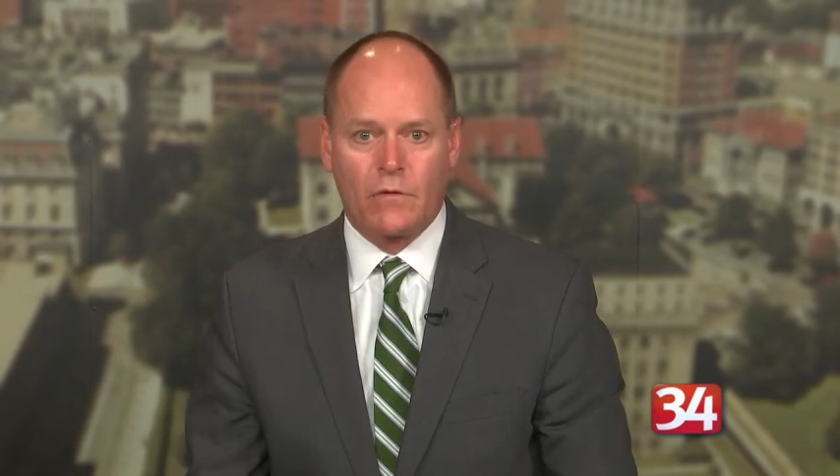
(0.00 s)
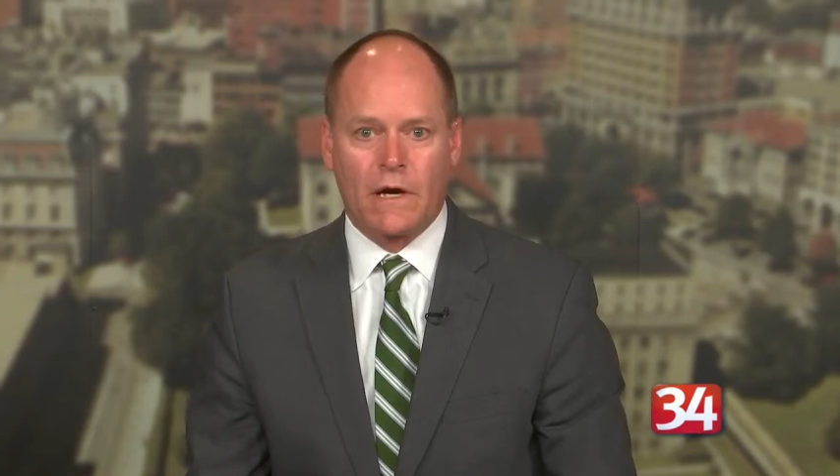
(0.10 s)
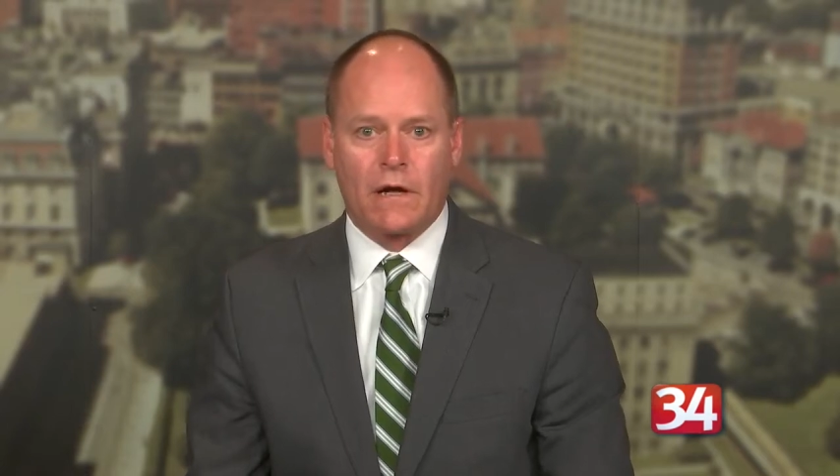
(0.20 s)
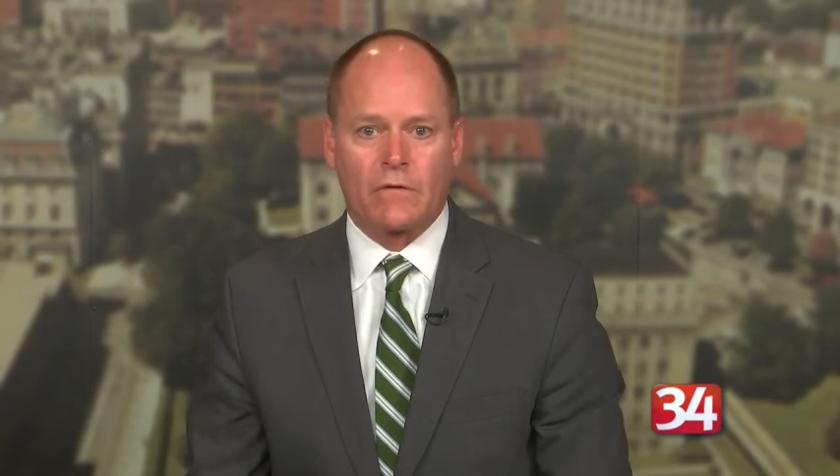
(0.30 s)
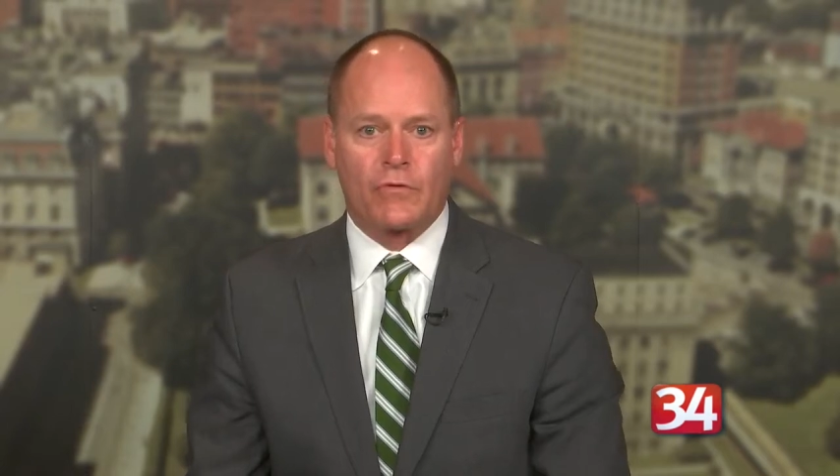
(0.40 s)

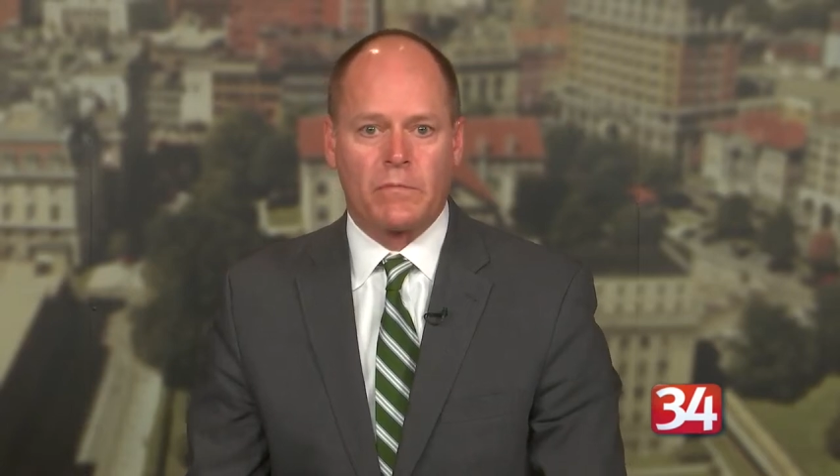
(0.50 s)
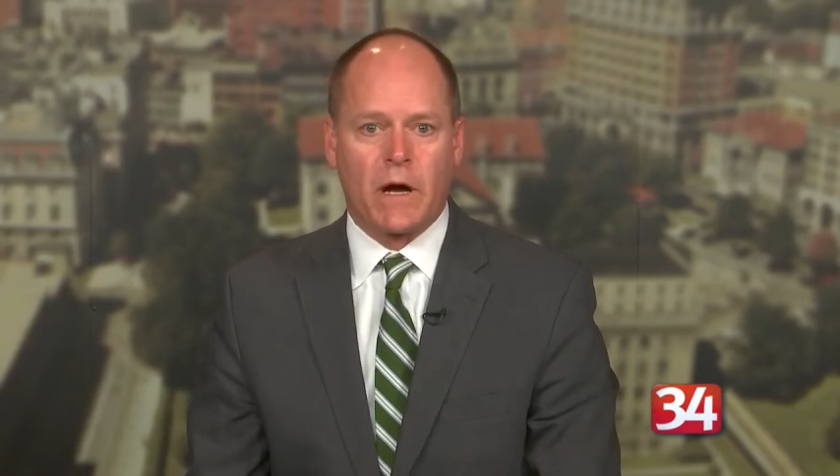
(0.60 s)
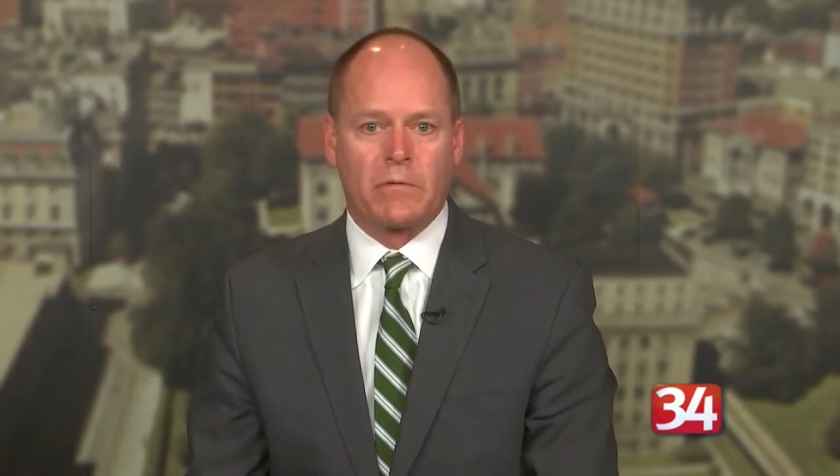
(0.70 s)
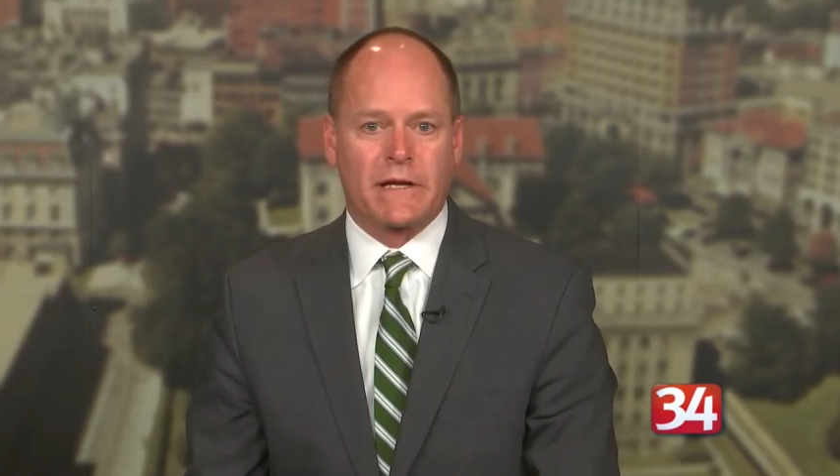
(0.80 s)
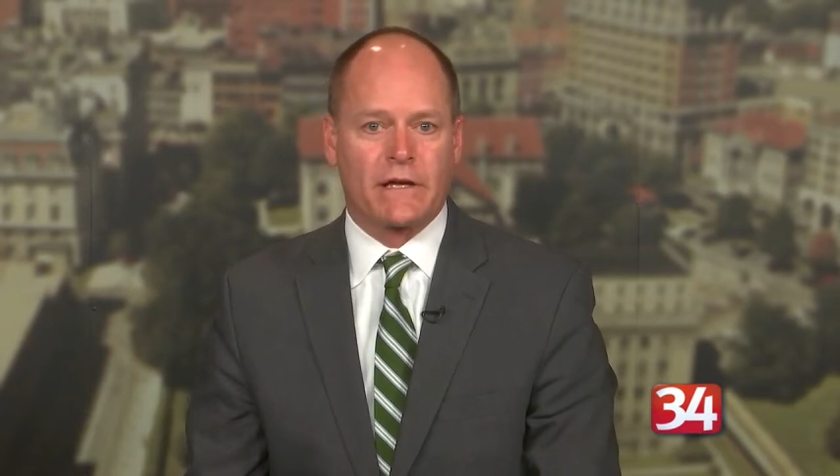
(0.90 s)
Well,
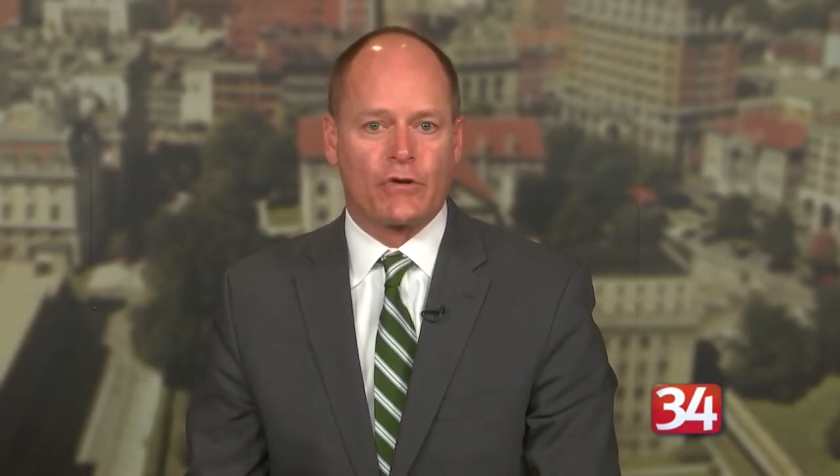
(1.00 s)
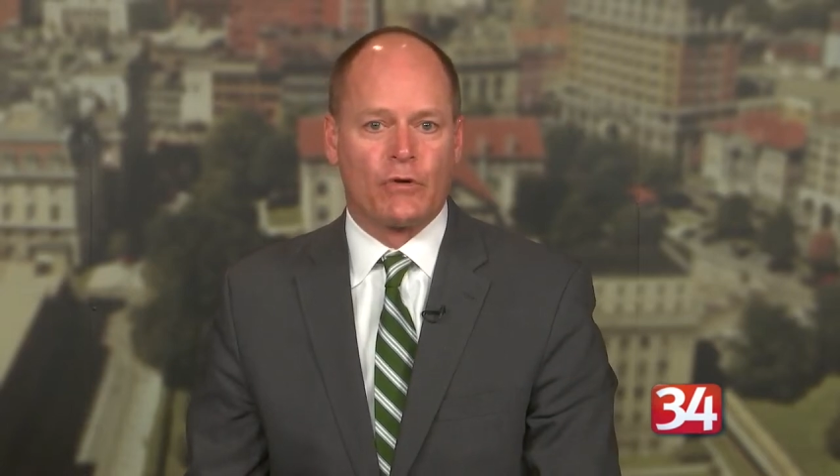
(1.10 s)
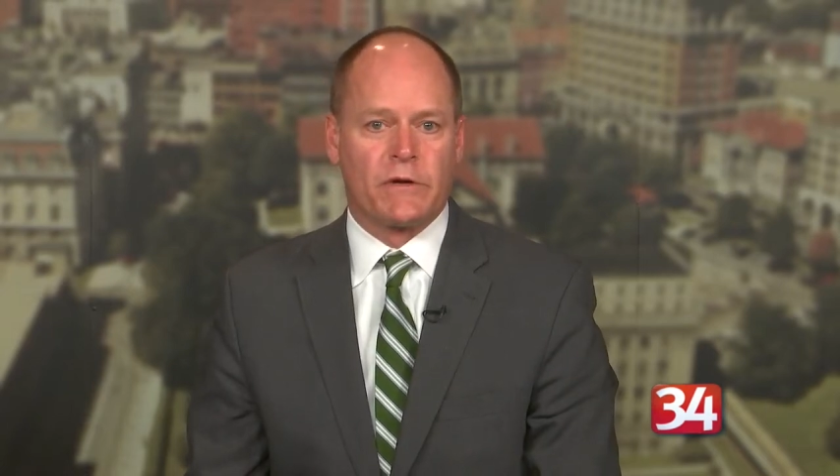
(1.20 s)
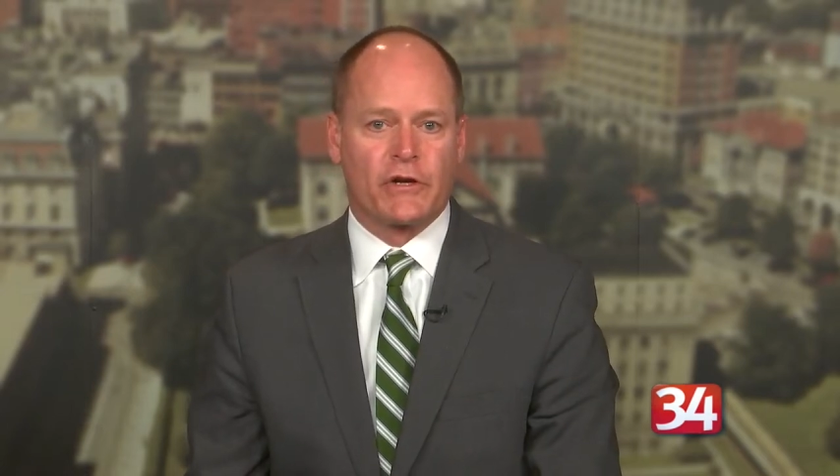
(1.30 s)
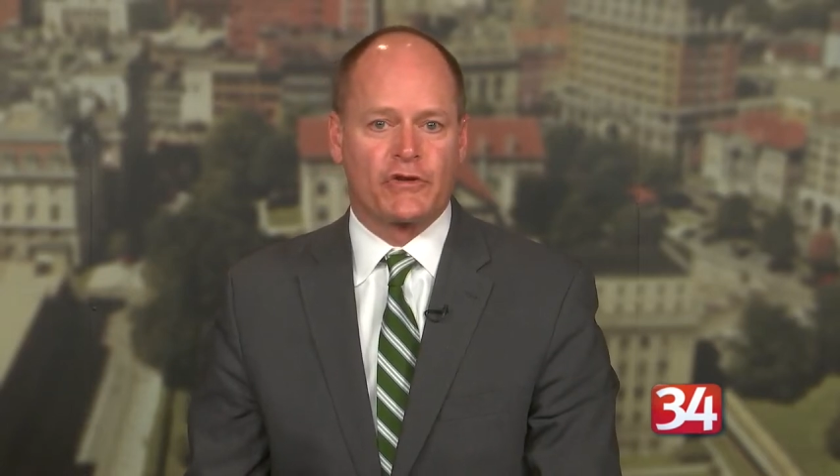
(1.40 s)
Republican
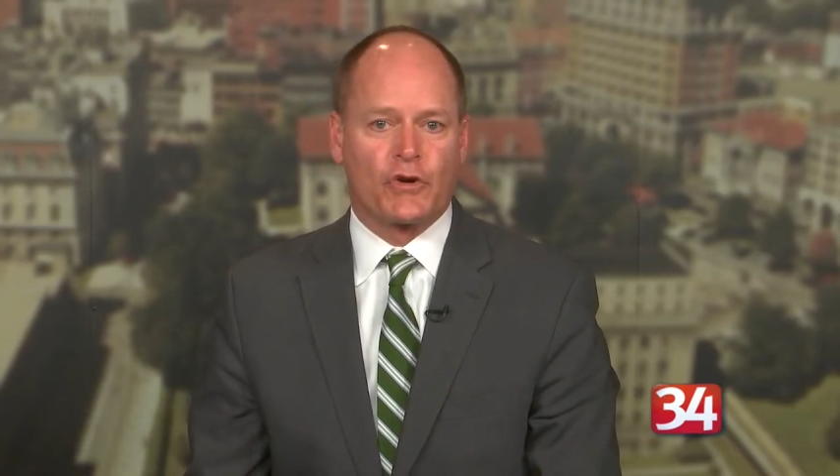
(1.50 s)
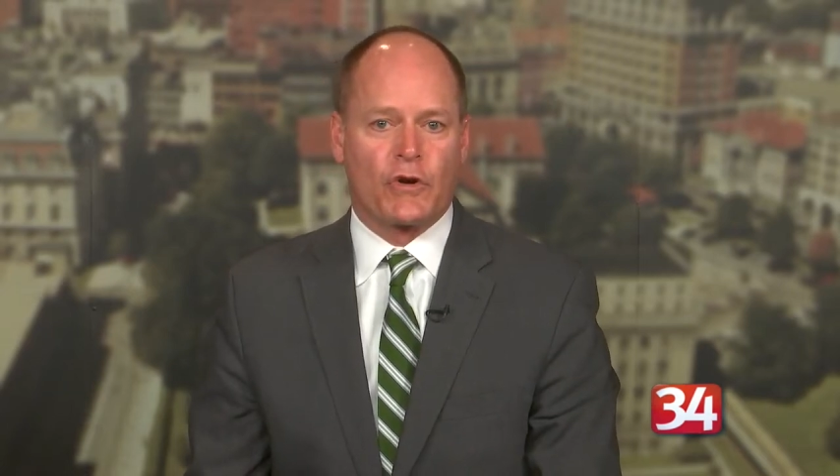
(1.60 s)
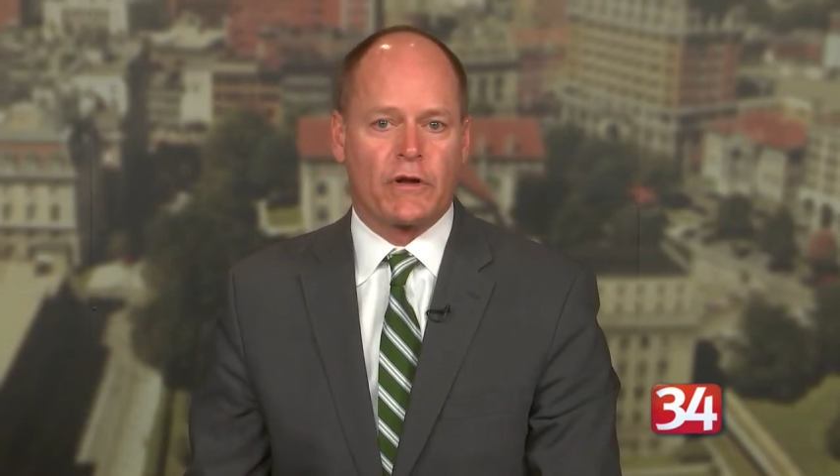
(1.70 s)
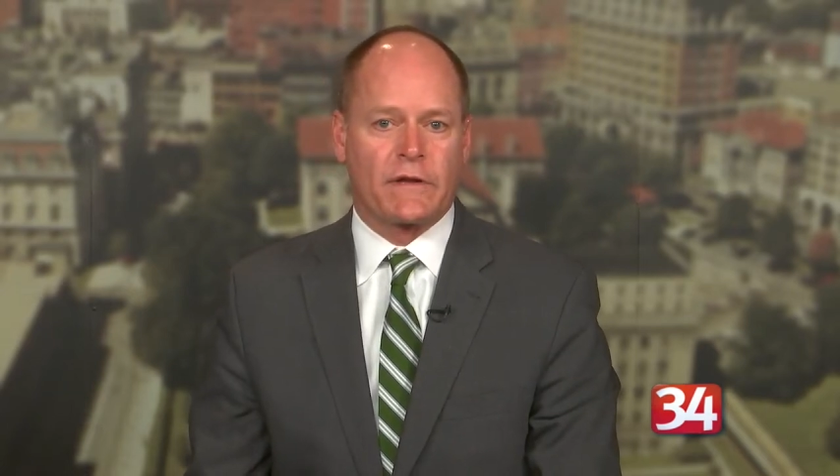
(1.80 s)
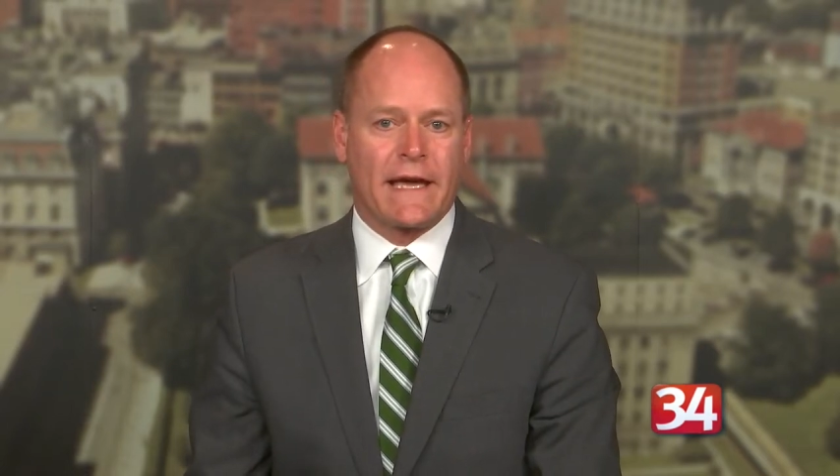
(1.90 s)

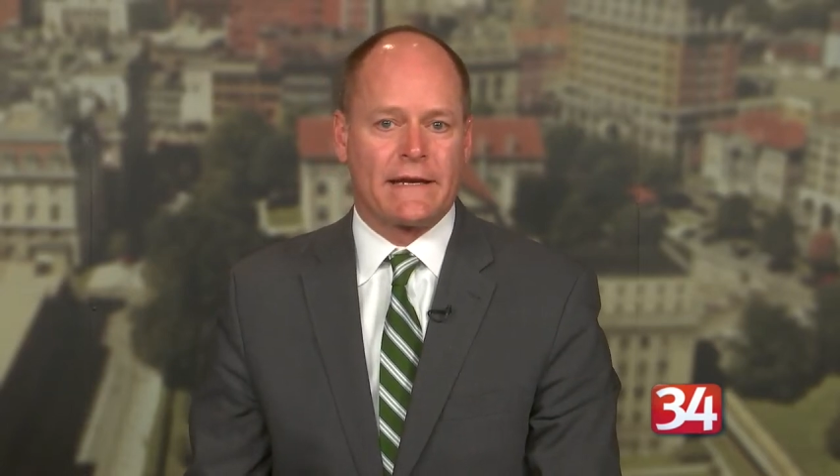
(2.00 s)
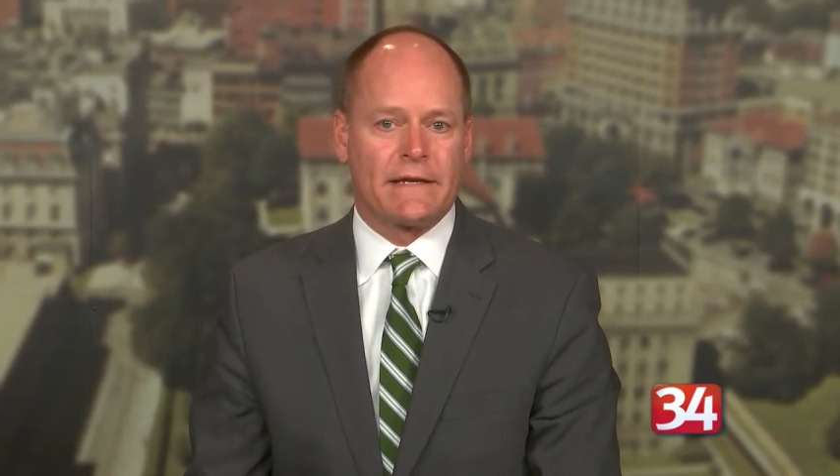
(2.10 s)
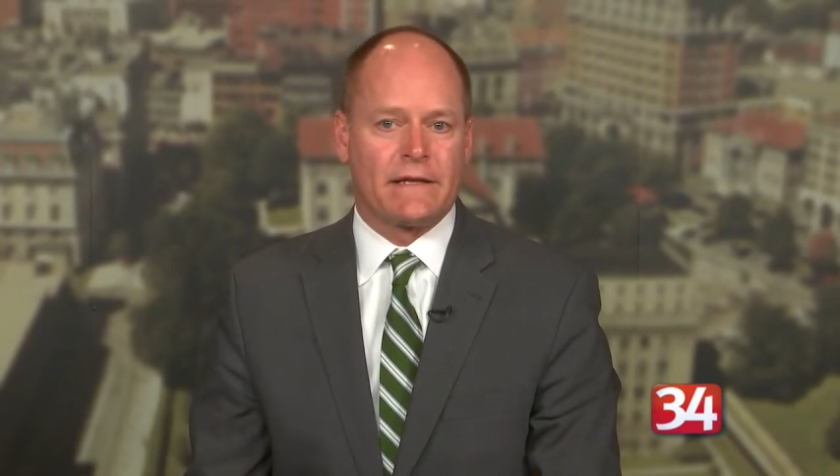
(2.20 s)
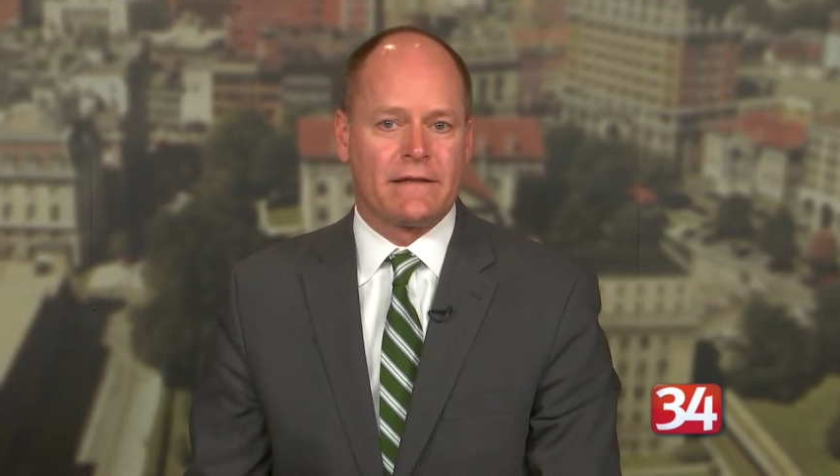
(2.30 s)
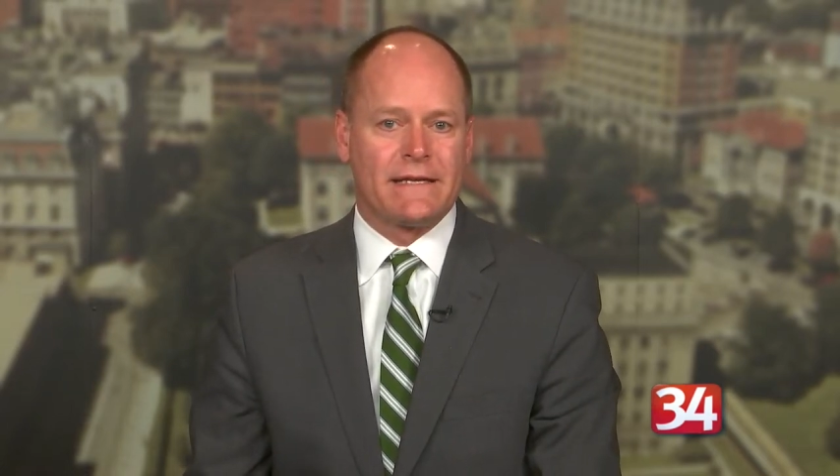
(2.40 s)
gubernatorial candidate